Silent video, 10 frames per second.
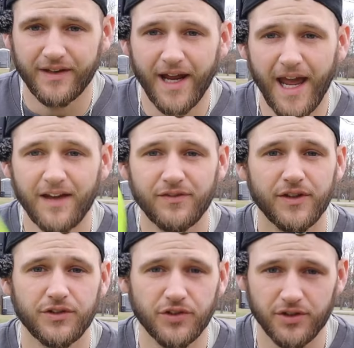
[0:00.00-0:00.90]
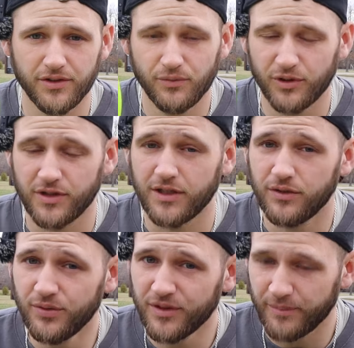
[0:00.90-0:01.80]
Then I have the Tern, which I
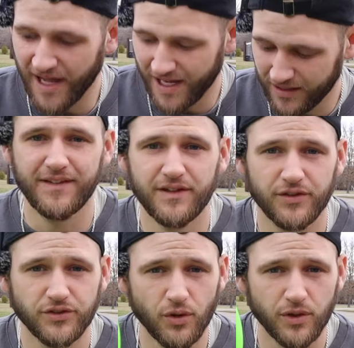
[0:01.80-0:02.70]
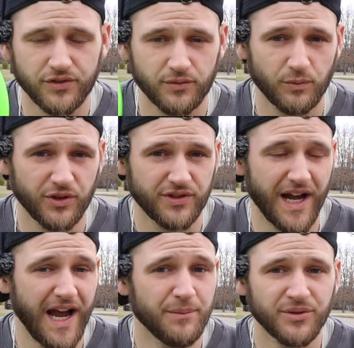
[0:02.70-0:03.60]
used to bag, and then the Scorch, which
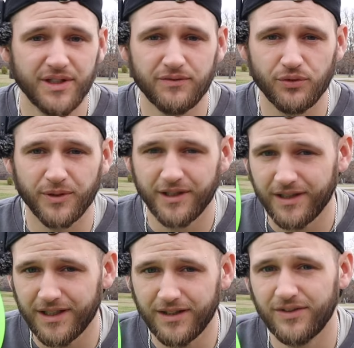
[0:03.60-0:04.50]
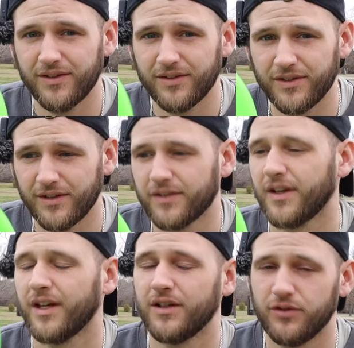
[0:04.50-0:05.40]
I believe is one of the easiest discs
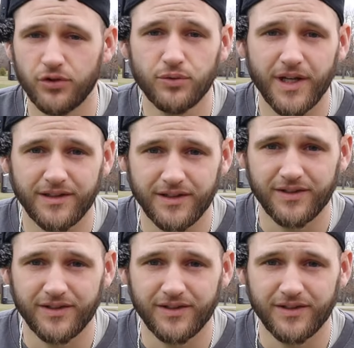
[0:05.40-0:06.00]
to get